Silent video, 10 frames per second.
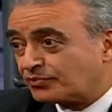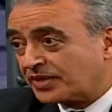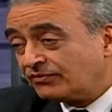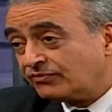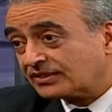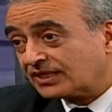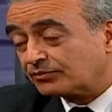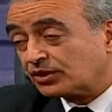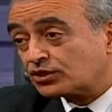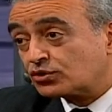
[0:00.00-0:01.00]
And
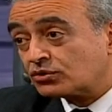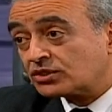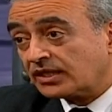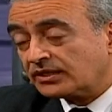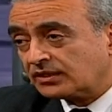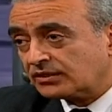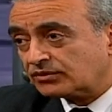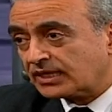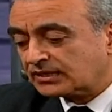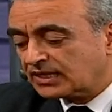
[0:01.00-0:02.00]
but you have to
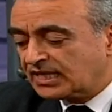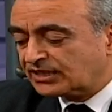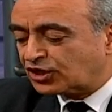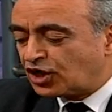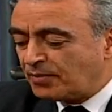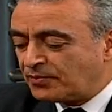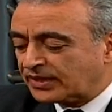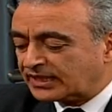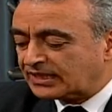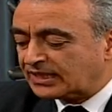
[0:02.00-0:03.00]
pay for that because you
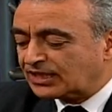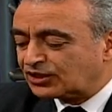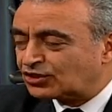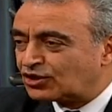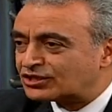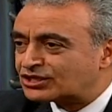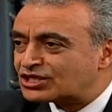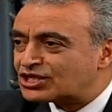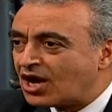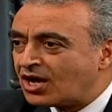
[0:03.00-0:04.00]
signed the contract.
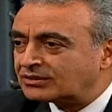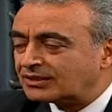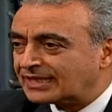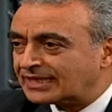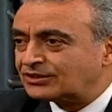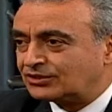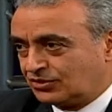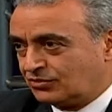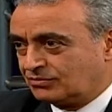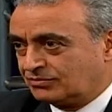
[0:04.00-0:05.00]
The company
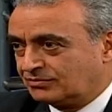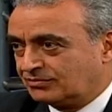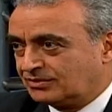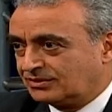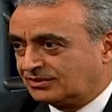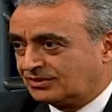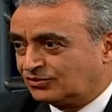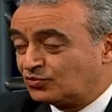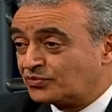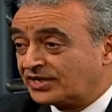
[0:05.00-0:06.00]
does
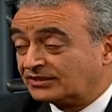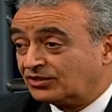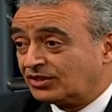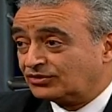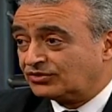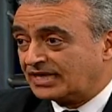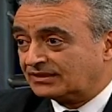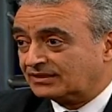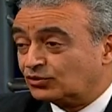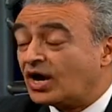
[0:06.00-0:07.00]
not let you
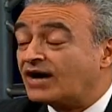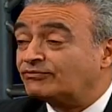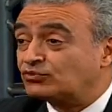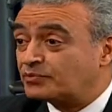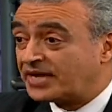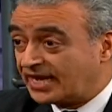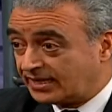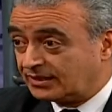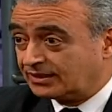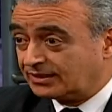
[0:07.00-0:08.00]
to break
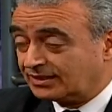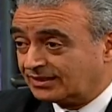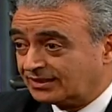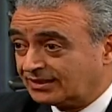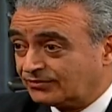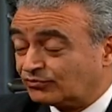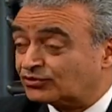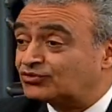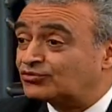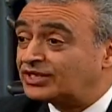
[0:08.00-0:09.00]
the contract. You
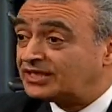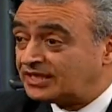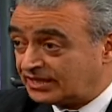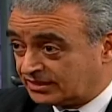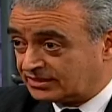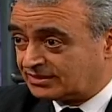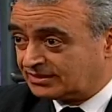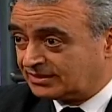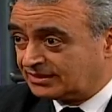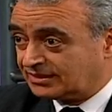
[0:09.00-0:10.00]
have to pay
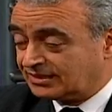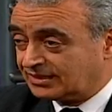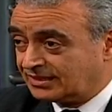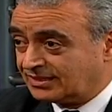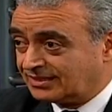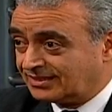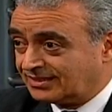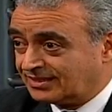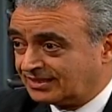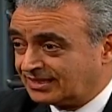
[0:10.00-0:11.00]
for three
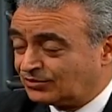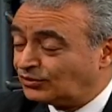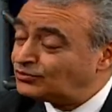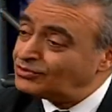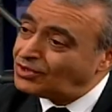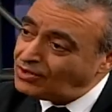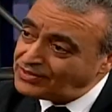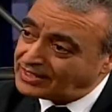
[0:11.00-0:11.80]
years. Mm -hmm.